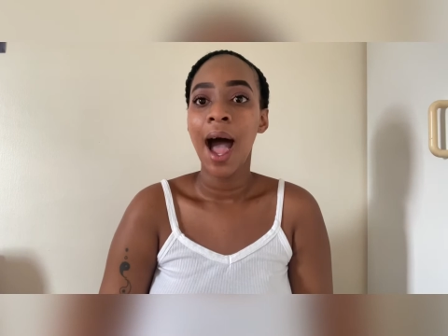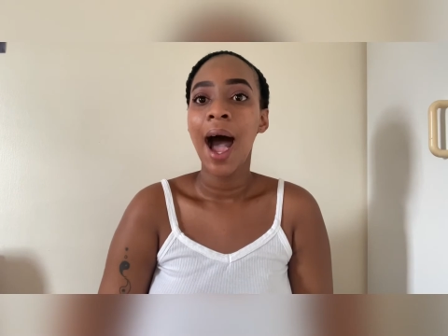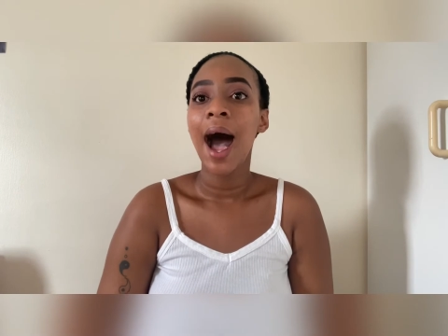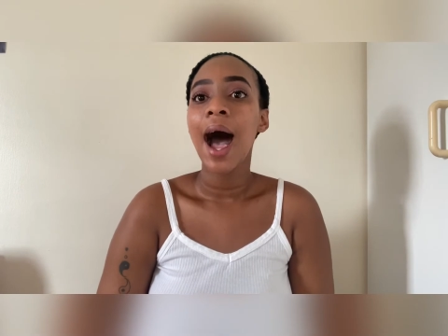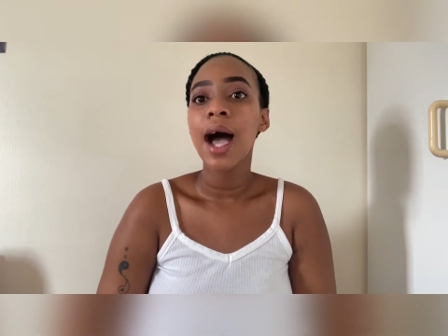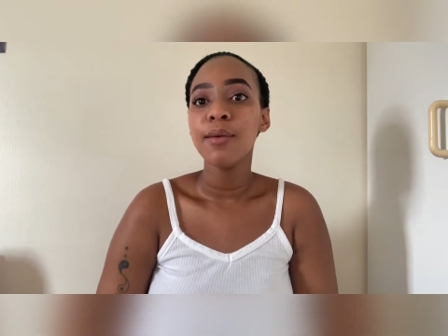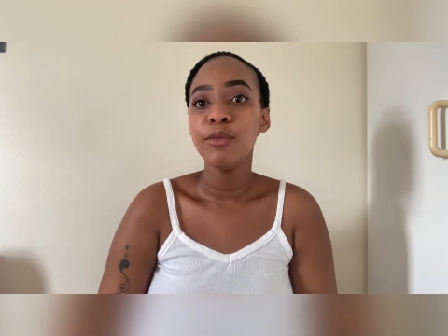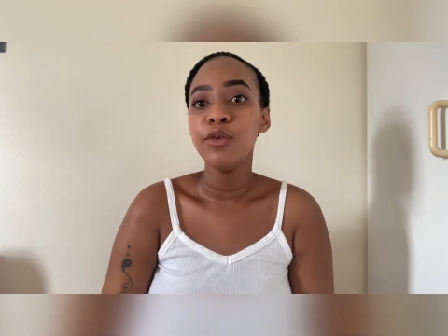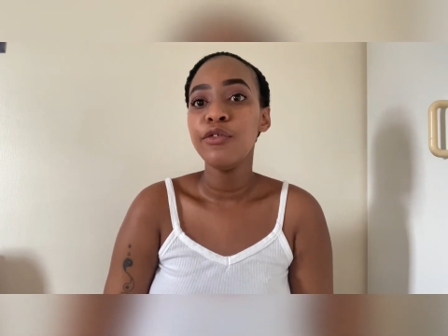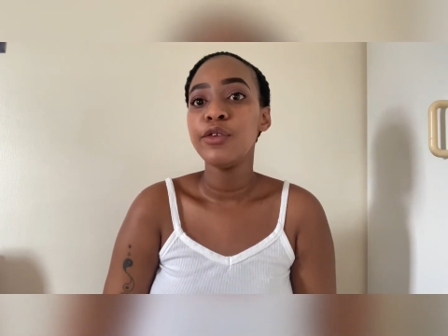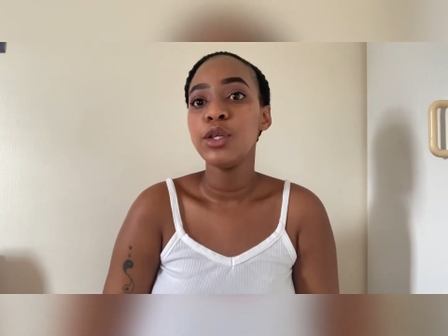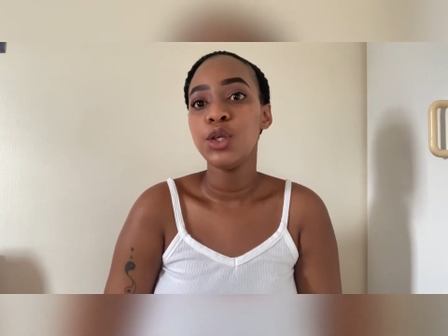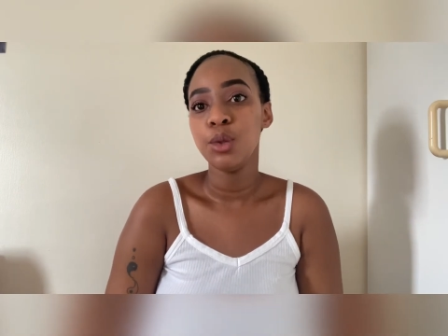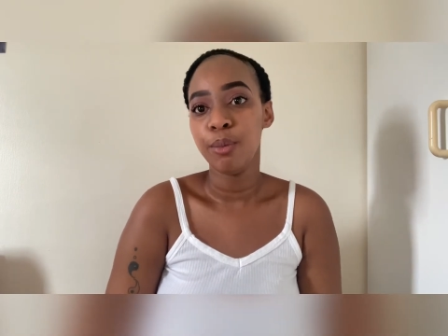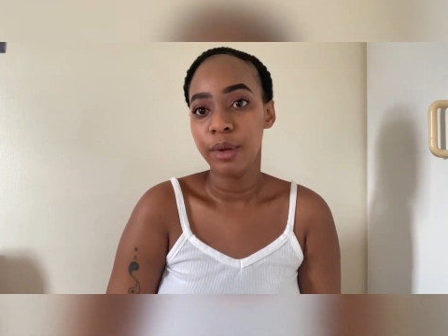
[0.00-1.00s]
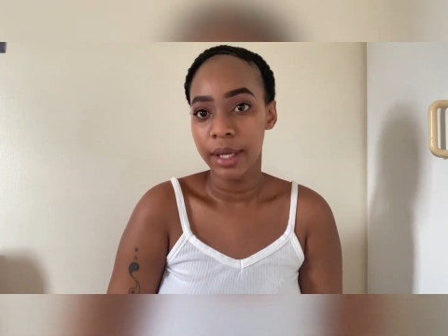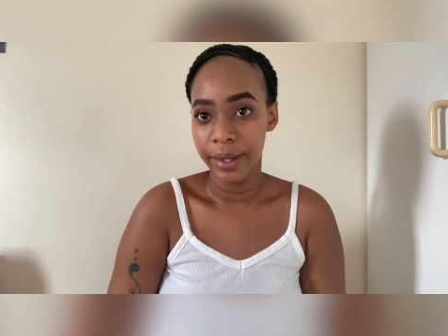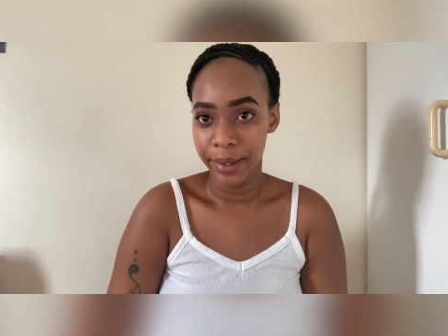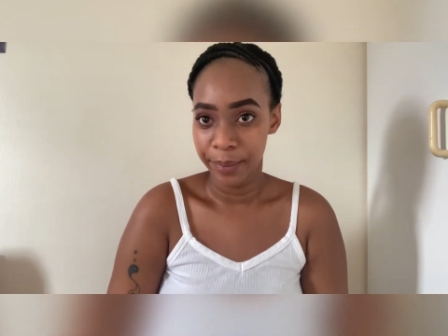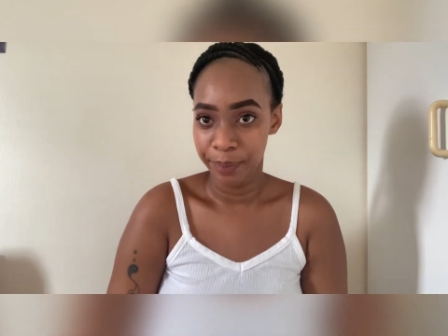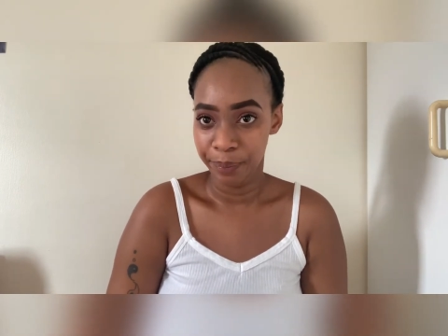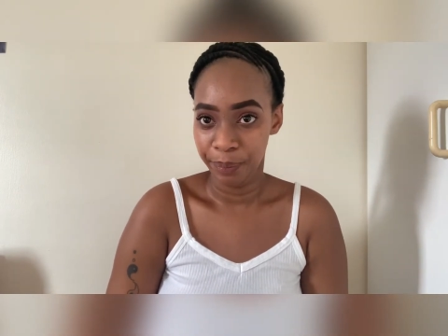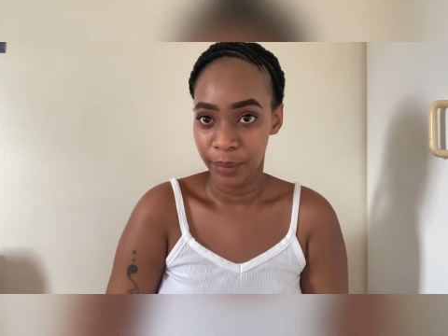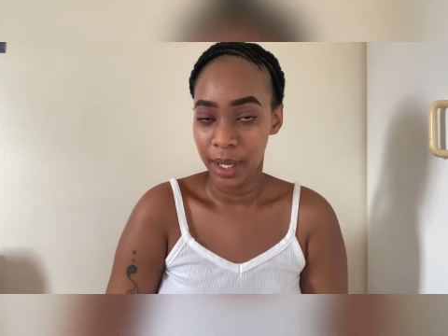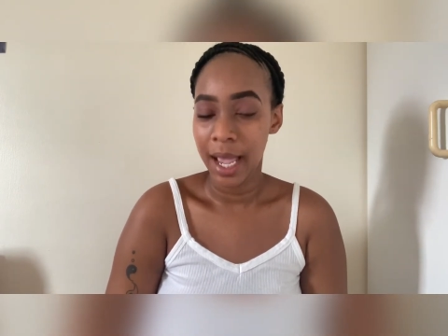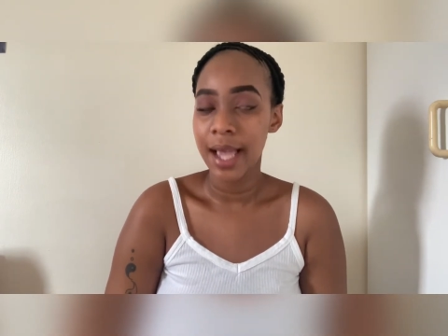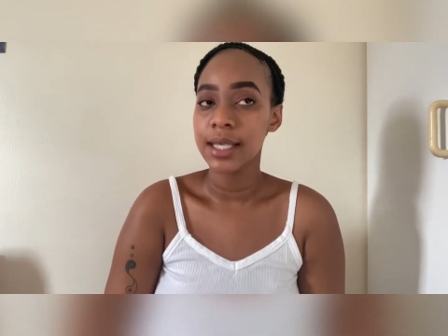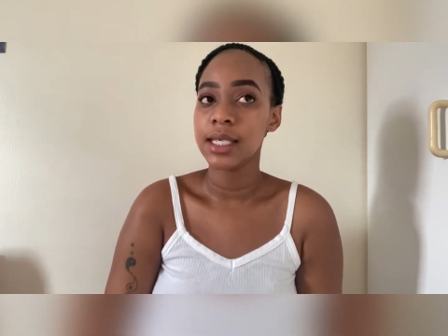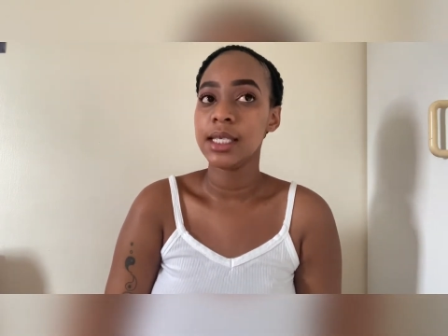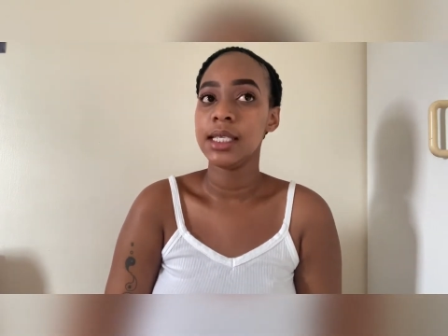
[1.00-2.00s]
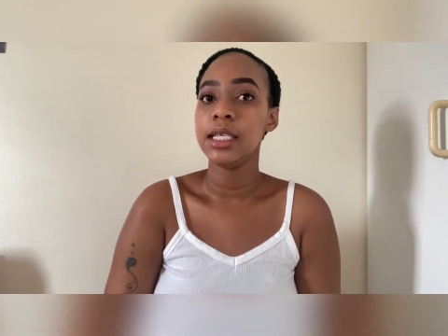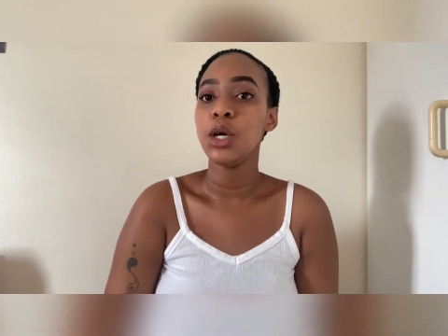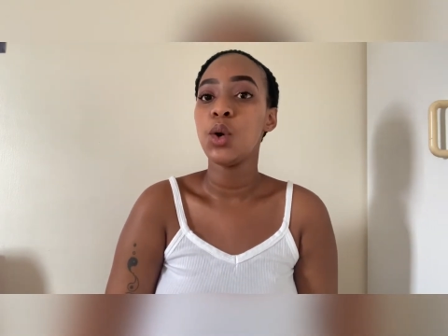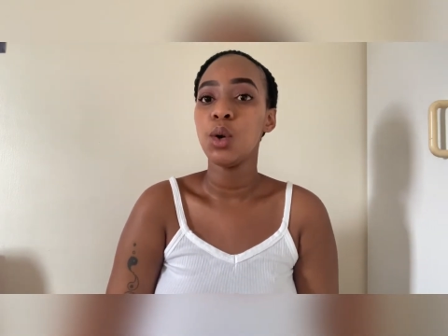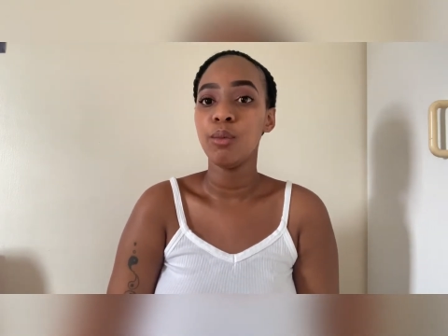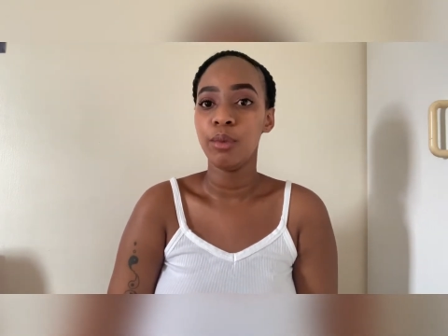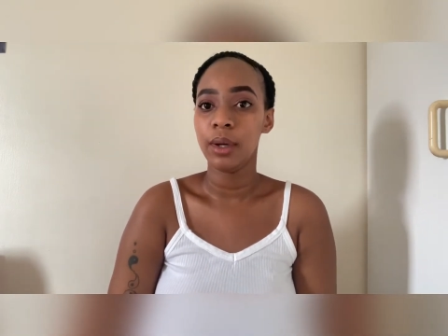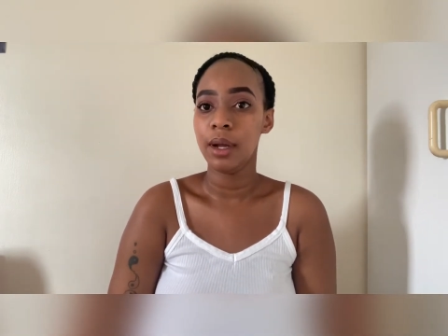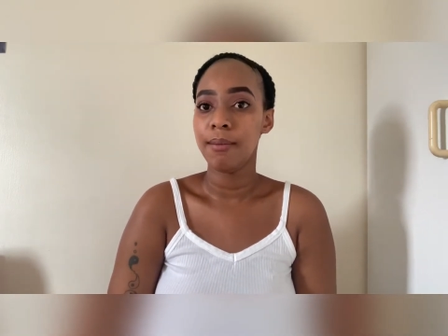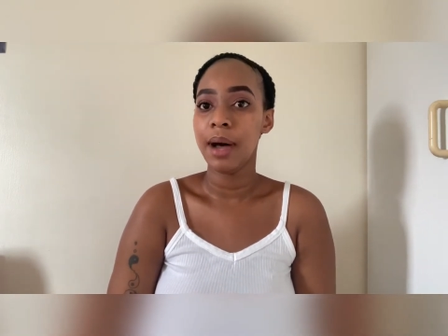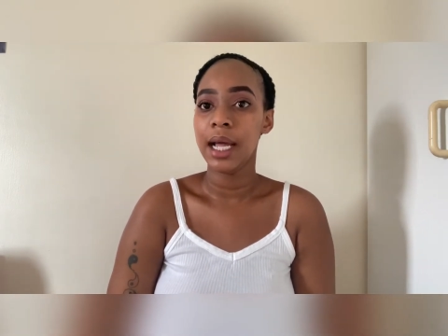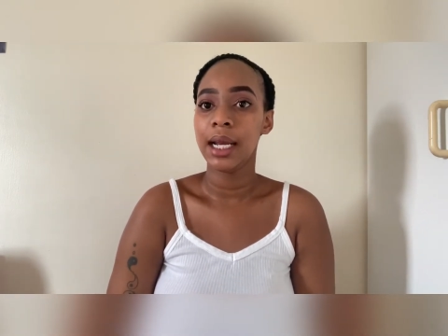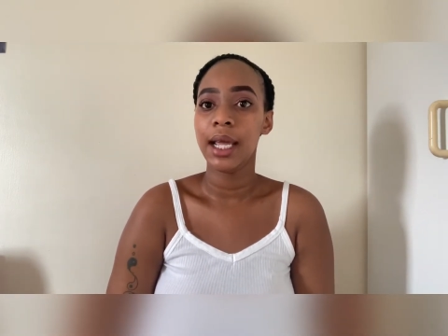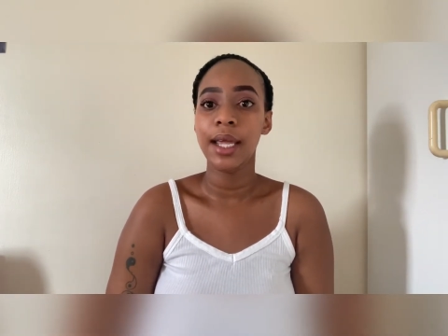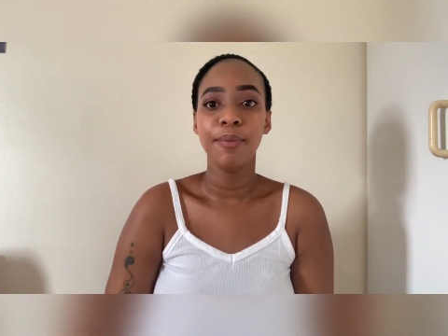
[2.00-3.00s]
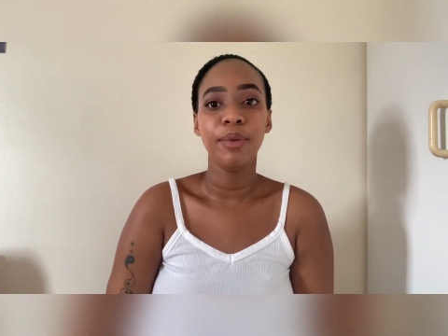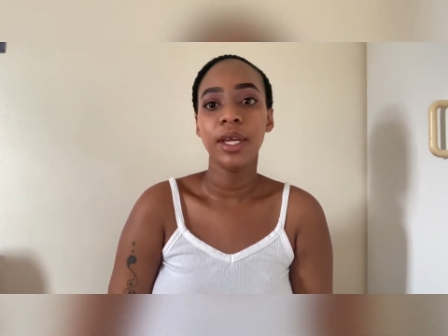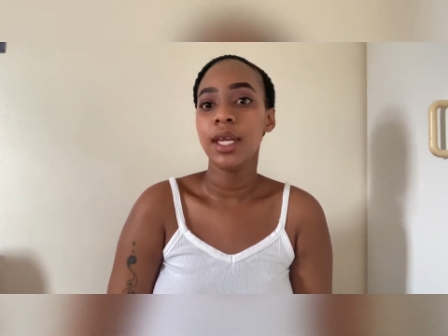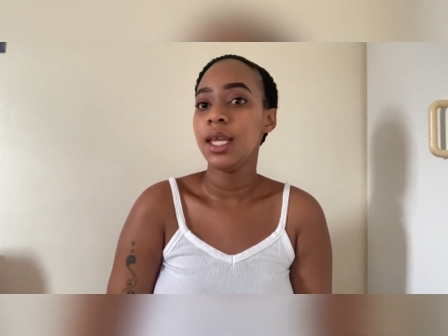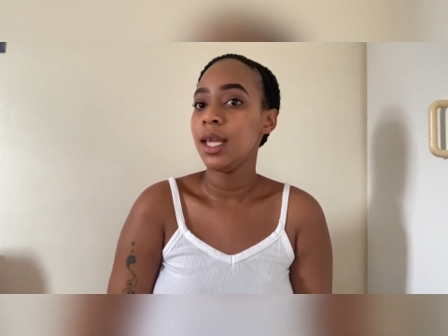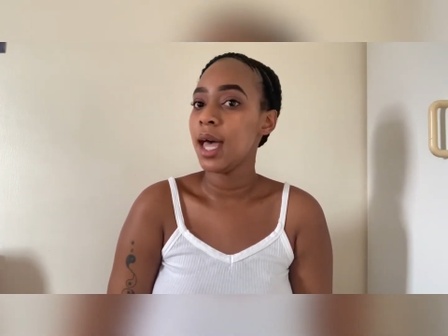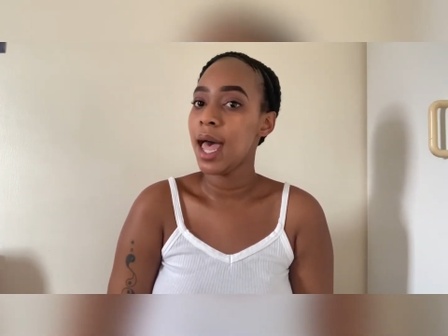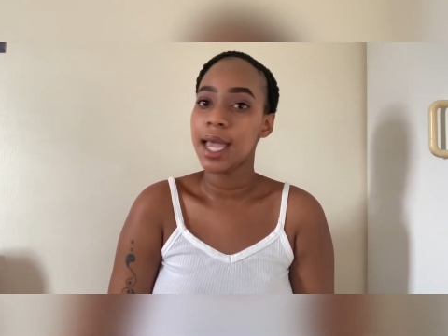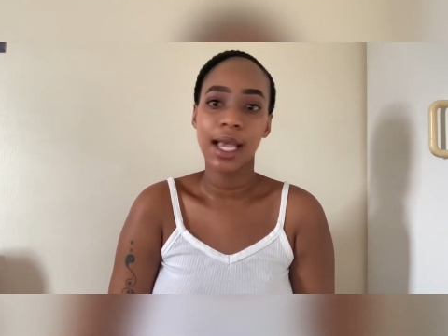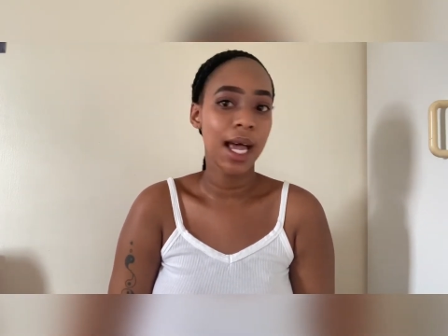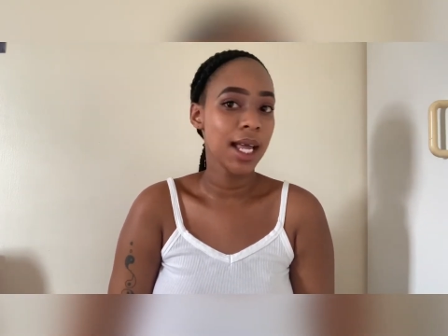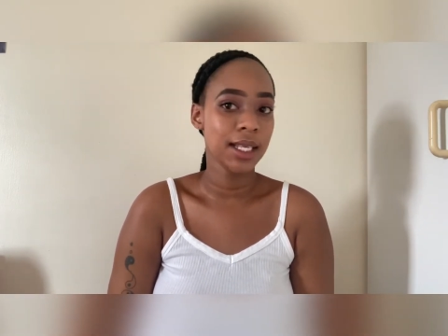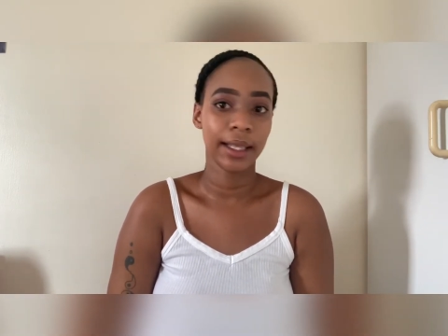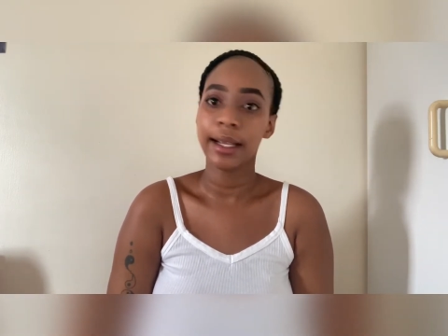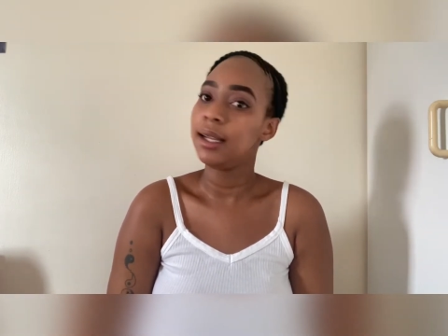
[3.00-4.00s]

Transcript: I moved to PE. Guys, in Nikumbule bana PE I can't